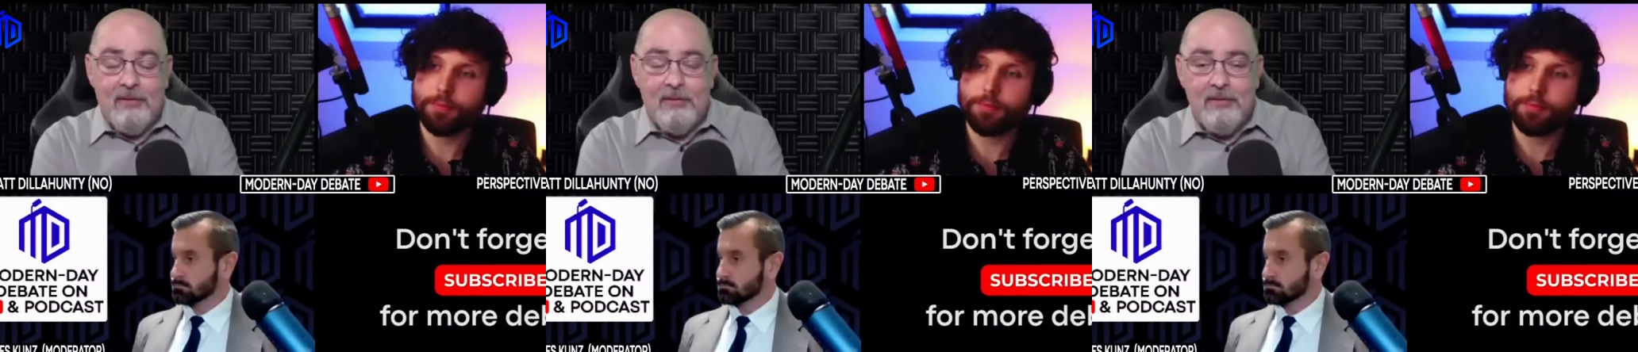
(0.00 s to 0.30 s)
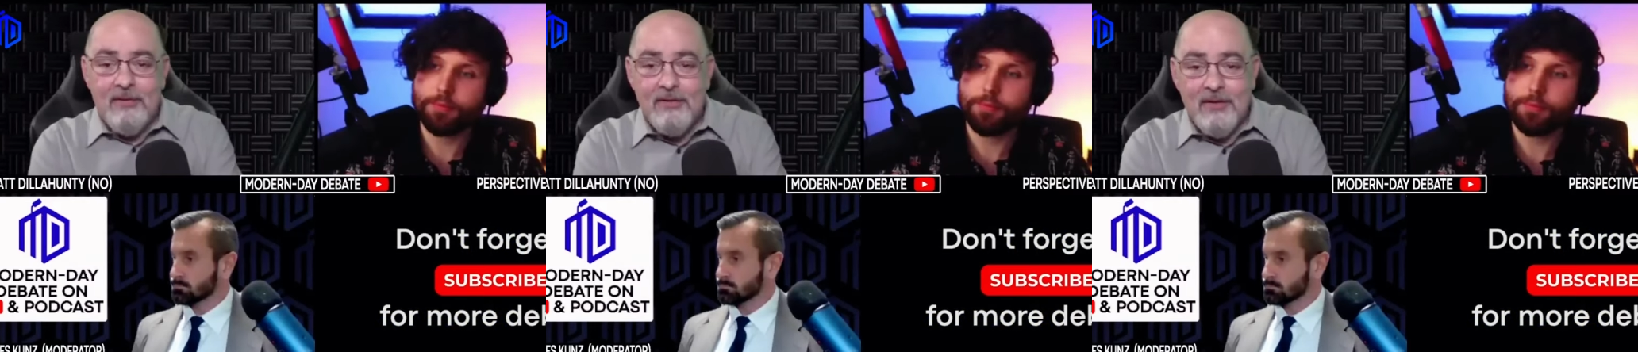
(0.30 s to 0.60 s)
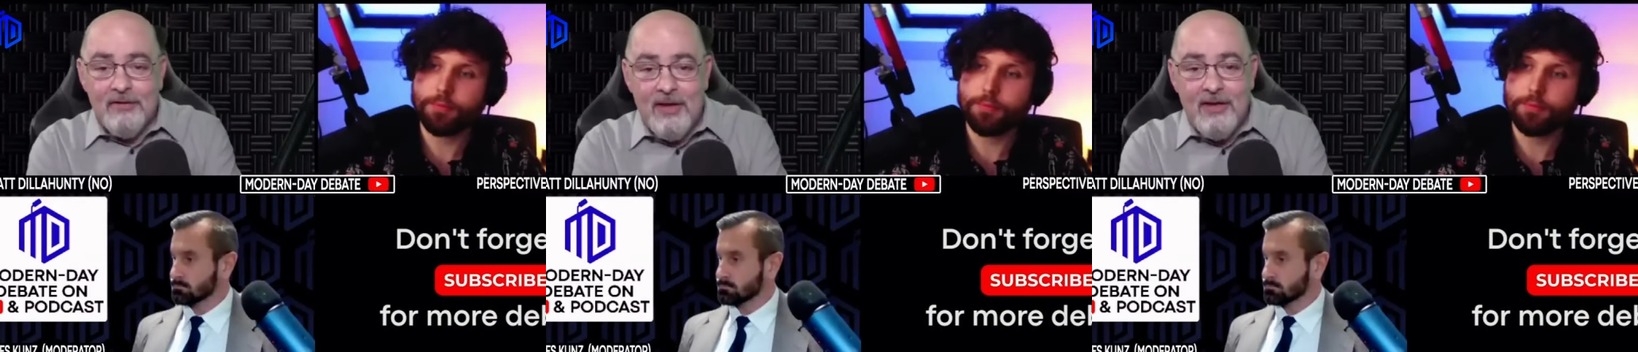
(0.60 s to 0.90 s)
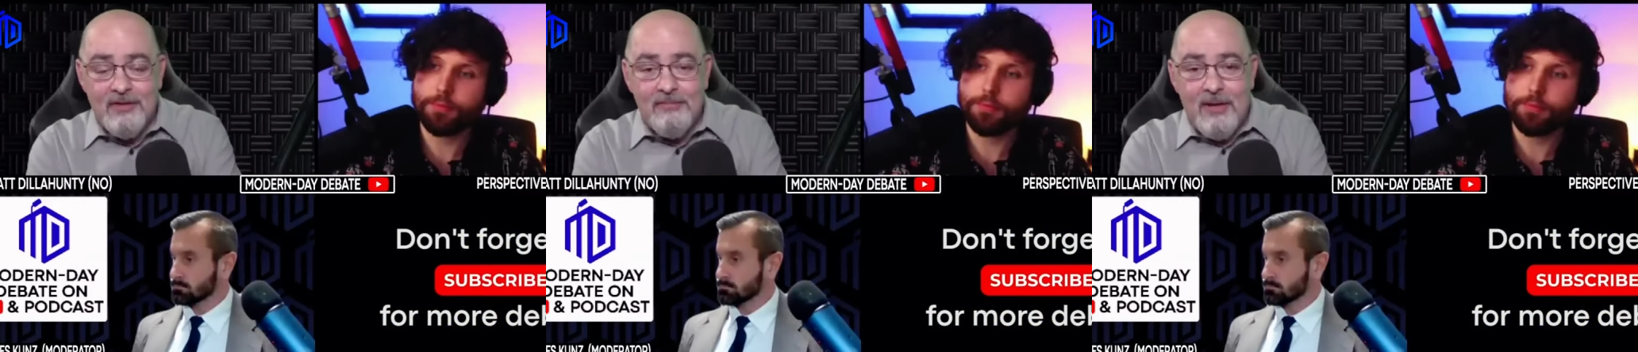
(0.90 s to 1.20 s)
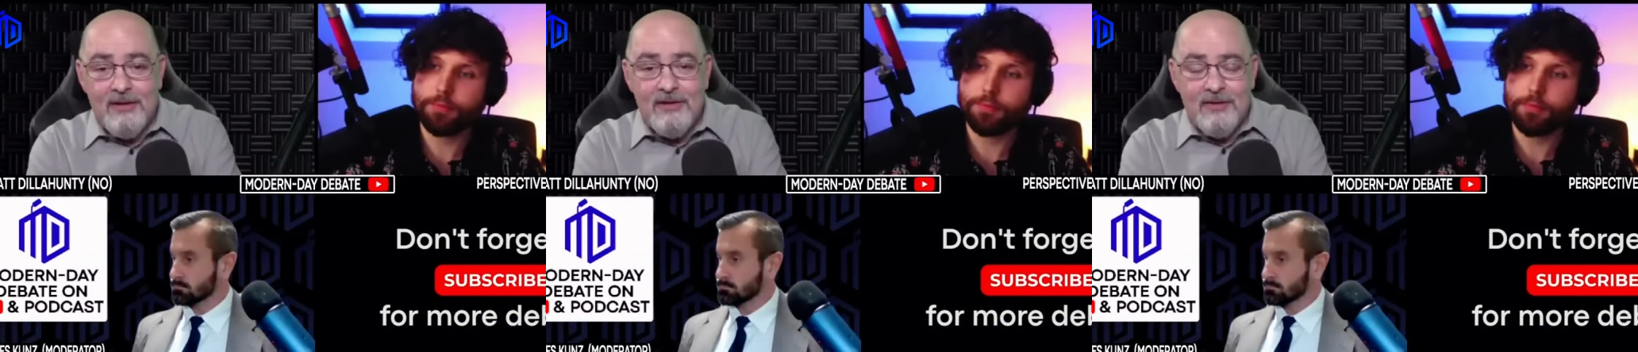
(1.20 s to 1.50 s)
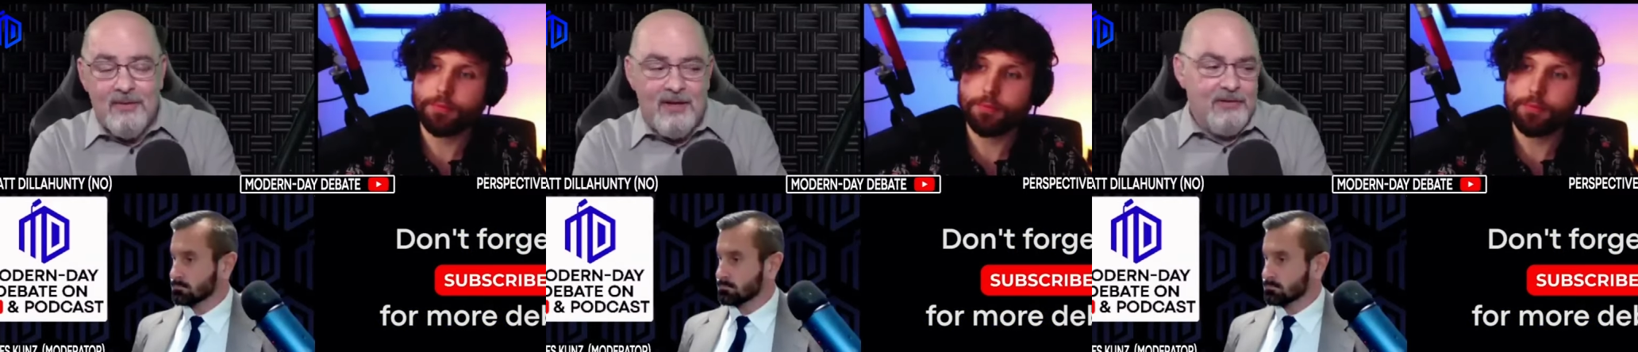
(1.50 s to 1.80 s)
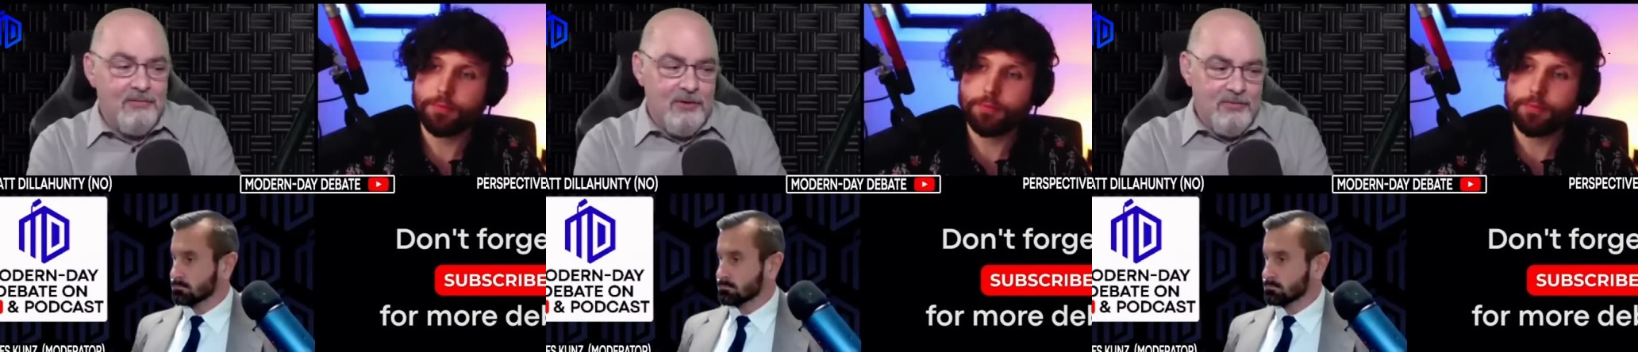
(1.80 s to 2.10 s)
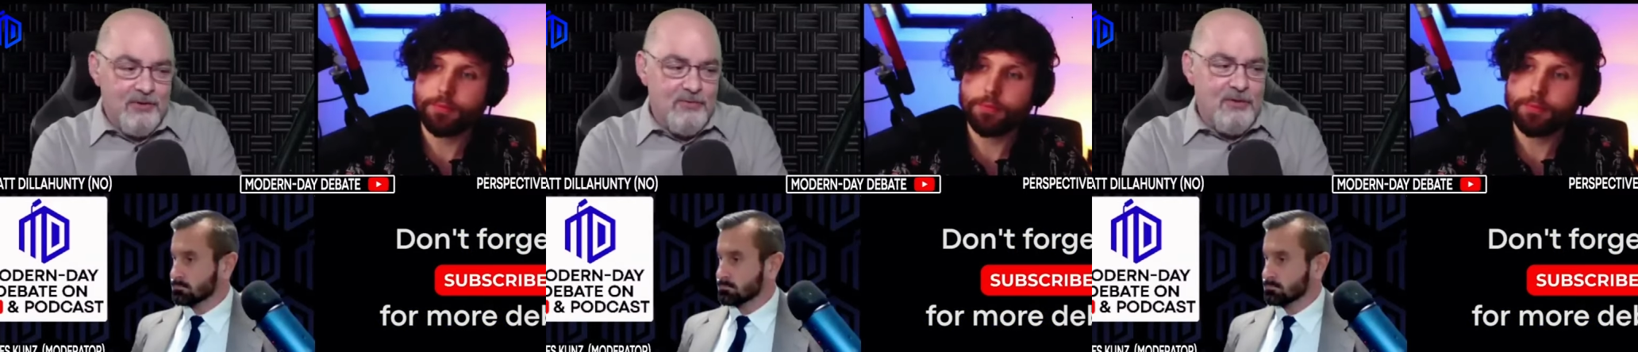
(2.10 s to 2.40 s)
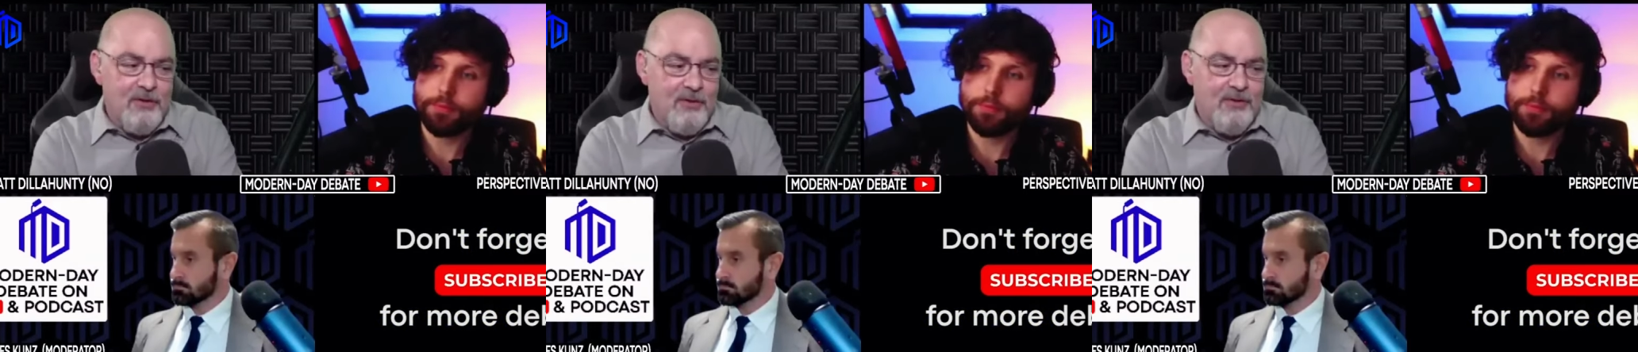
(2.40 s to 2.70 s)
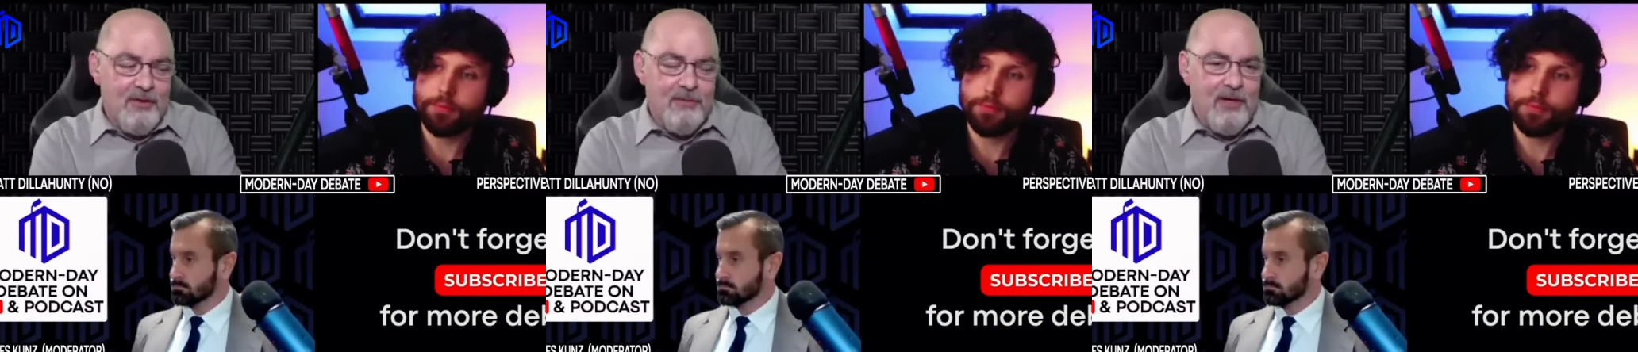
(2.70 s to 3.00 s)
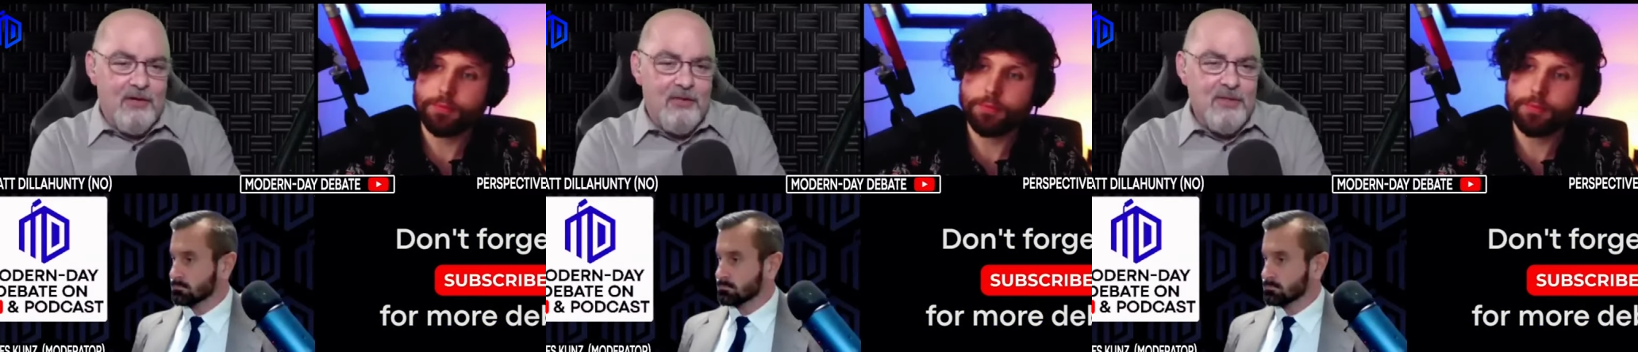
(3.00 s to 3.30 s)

Speaker 1: until they actually met and interacted with humans, wouldn't know anything about humans.